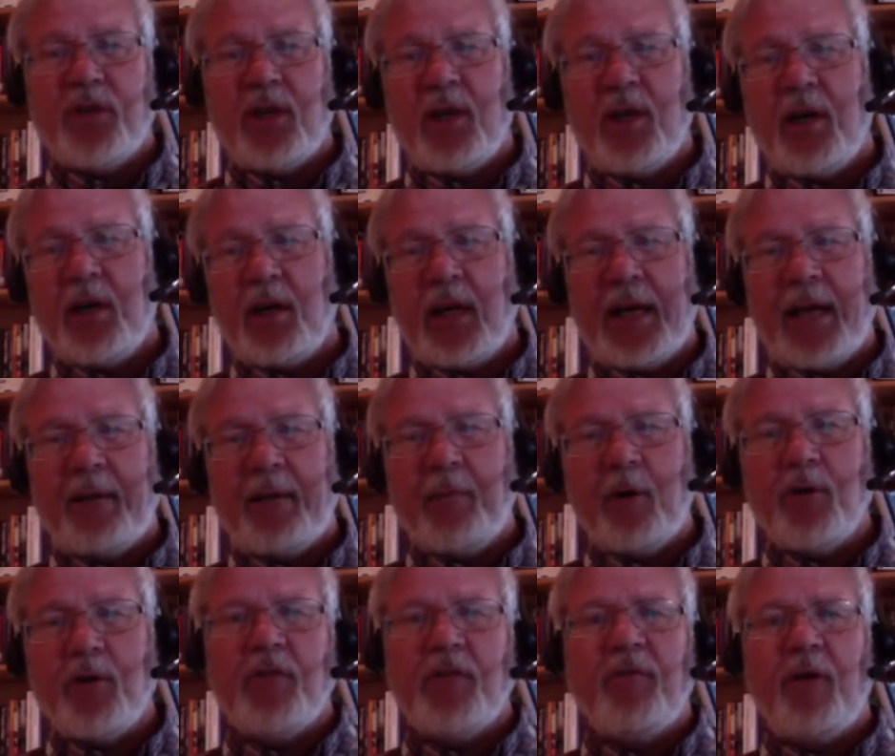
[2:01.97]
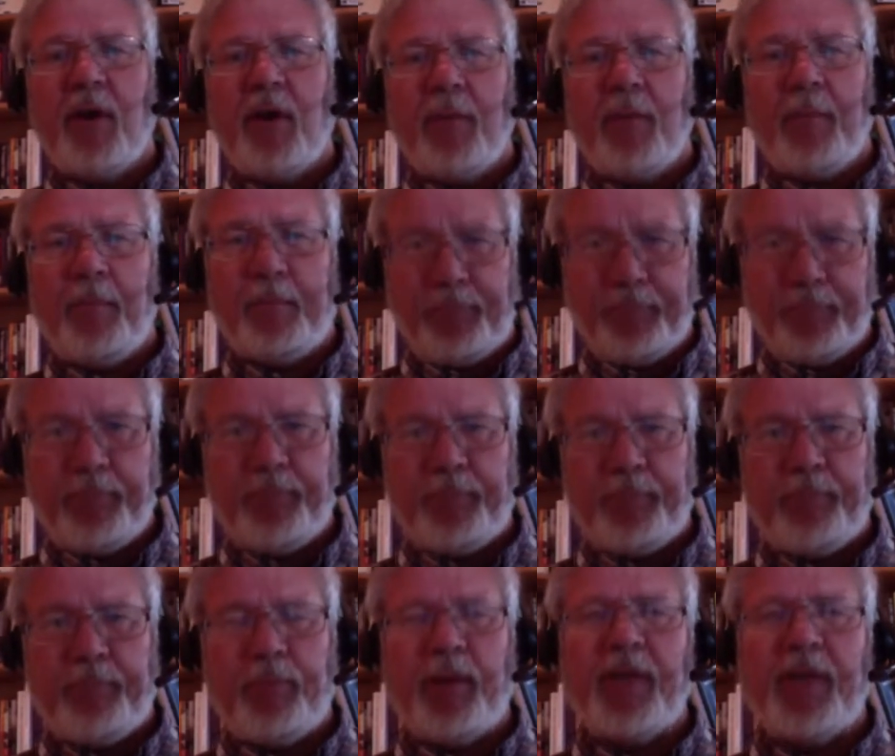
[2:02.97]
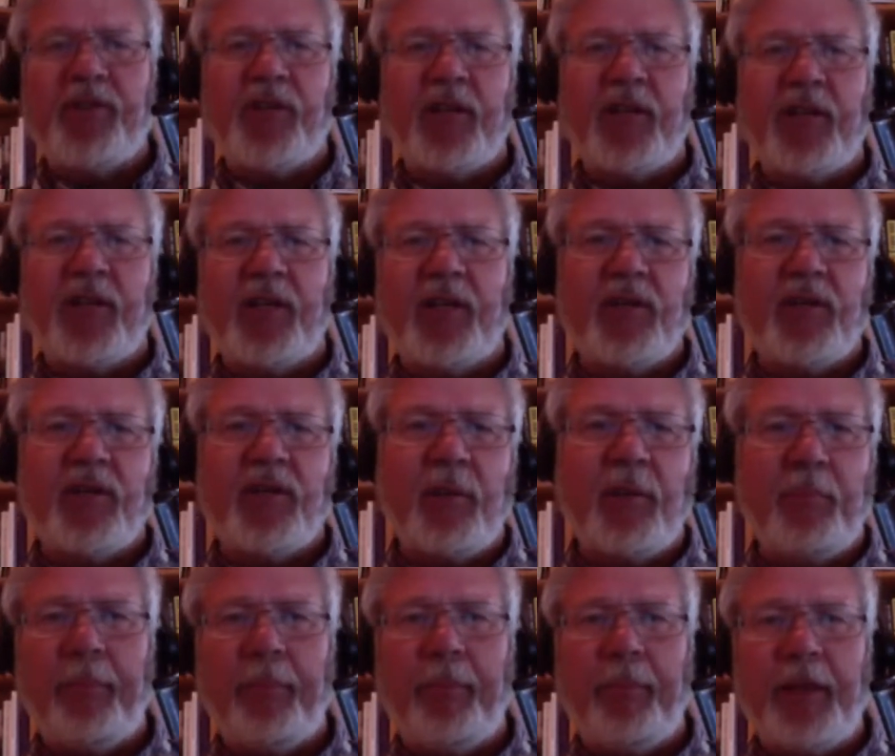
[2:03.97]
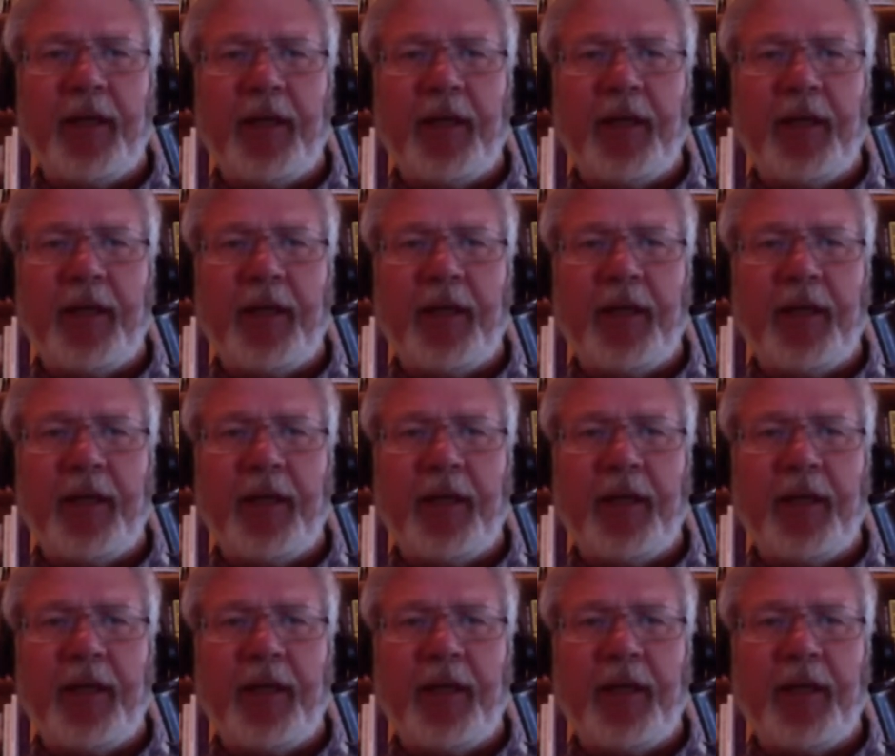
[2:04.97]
uh, like most of our presidents, a puppet.